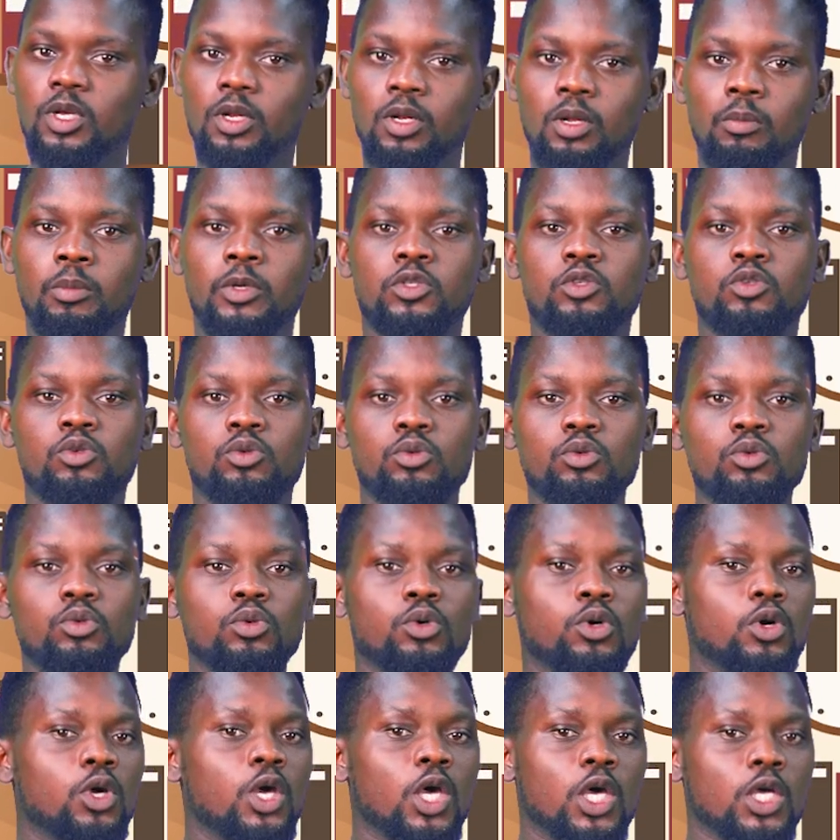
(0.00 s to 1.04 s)
Number 2,
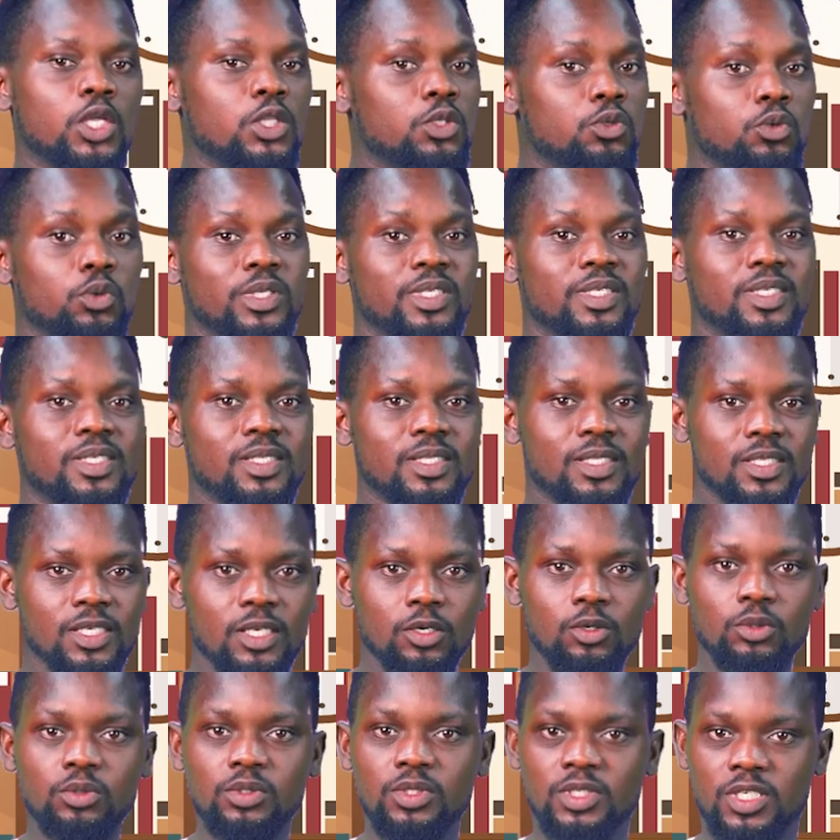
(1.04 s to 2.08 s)
to
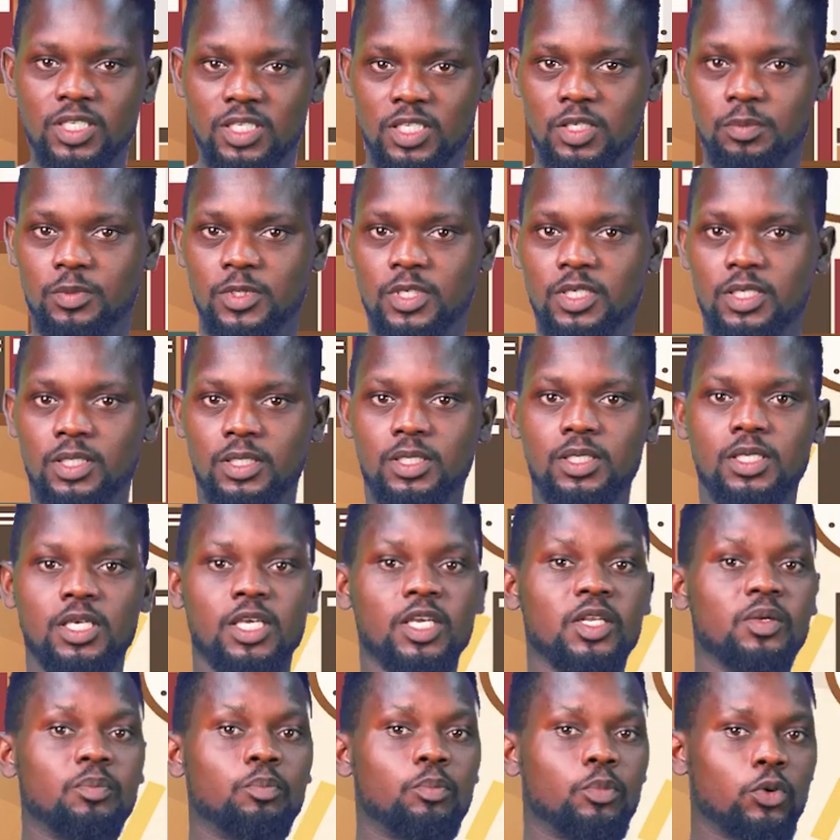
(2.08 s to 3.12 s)
instill discipline
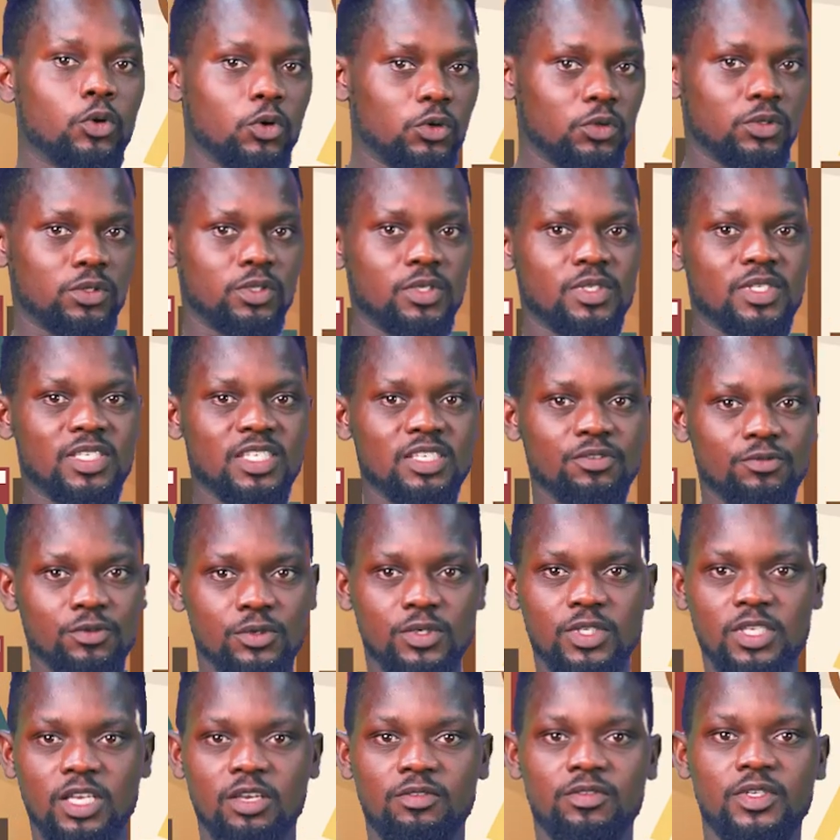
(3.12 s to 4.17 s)
in both the civil
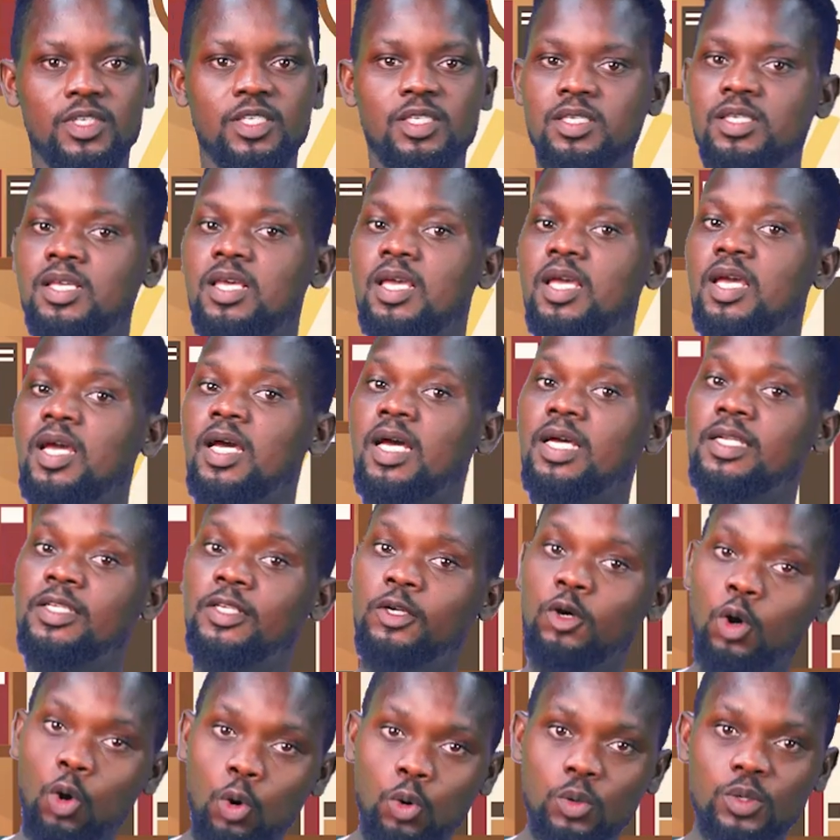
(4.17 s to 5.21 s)
service and
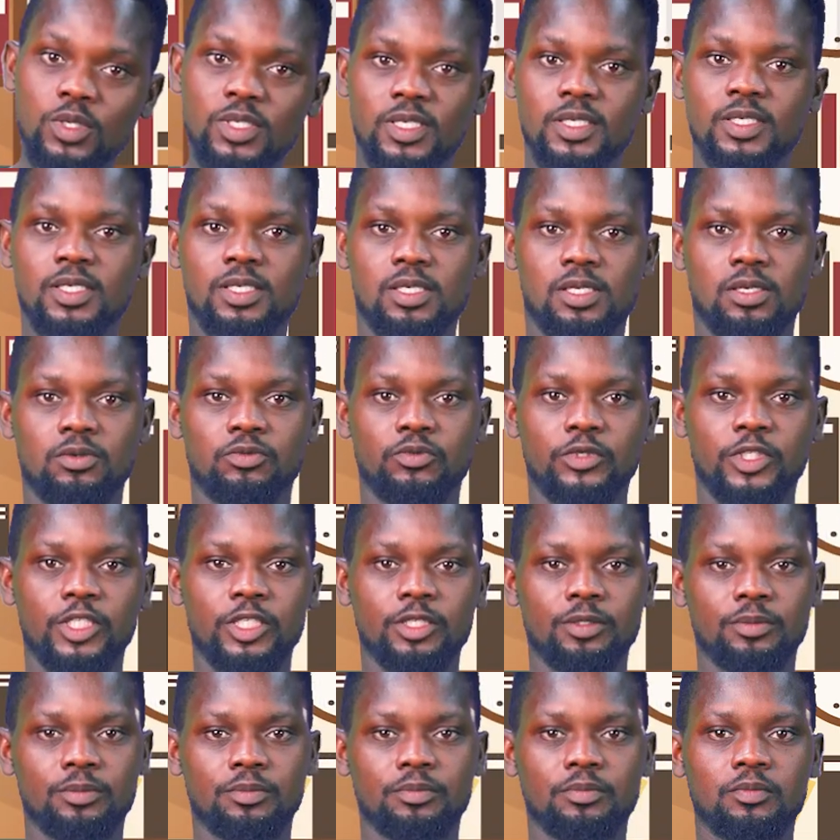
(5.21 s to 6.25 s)
the whole citizenry.
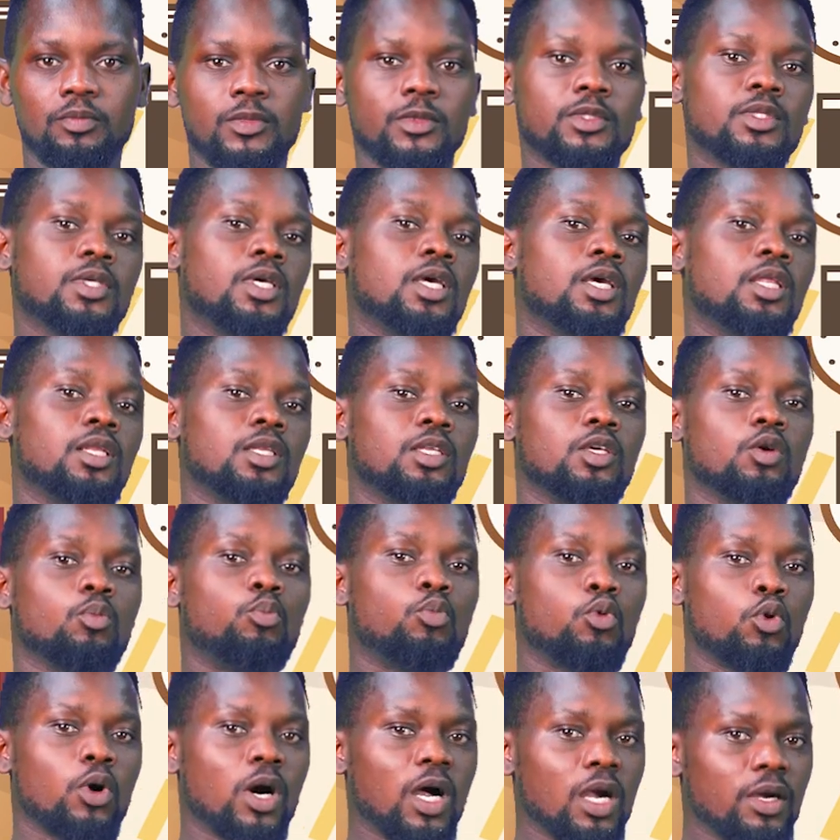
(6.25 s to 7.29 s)
The
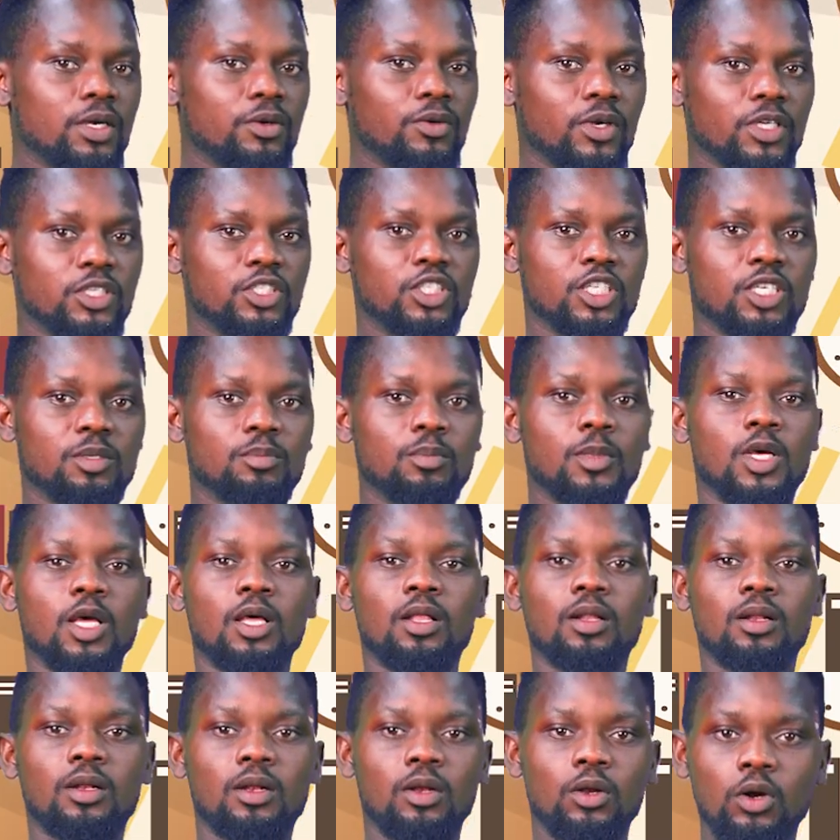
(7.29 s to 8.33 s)
Buhari regime
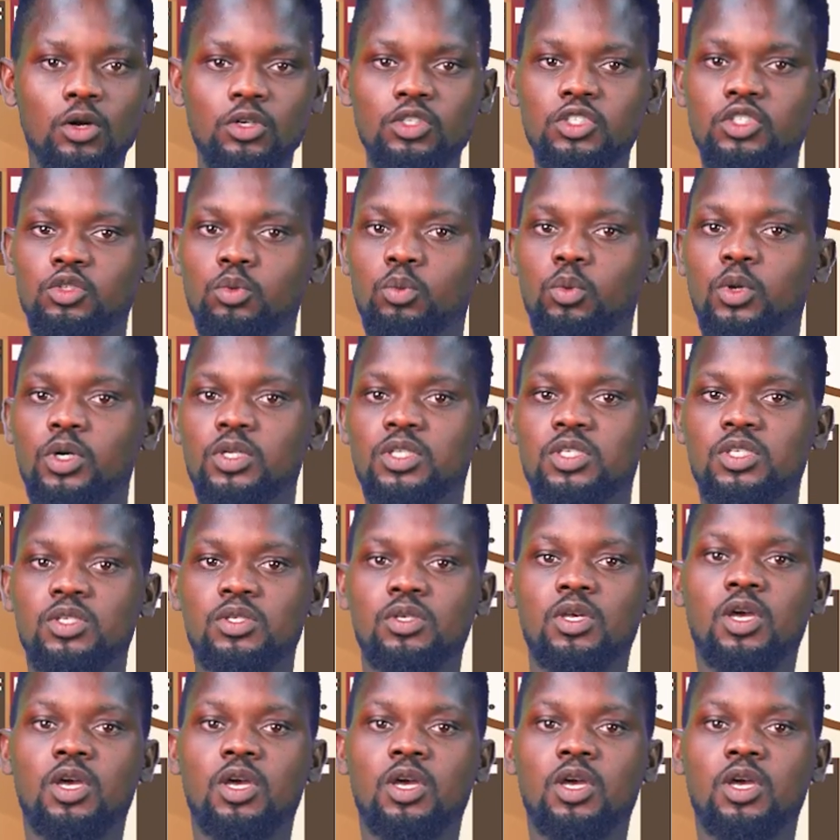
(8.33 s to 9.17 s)
launched what